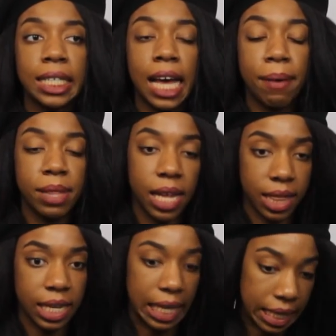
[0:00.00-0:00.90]
time,
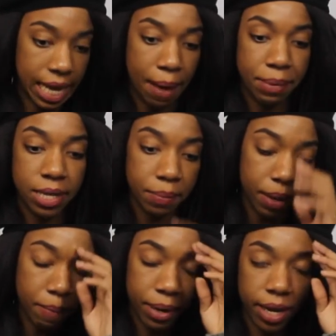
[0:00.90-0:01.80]
nothing does happen to
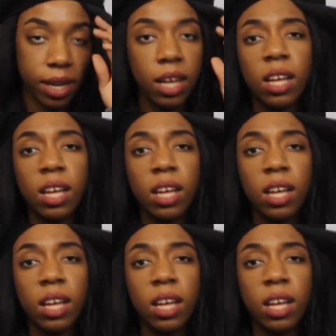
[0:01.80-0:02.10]
me, but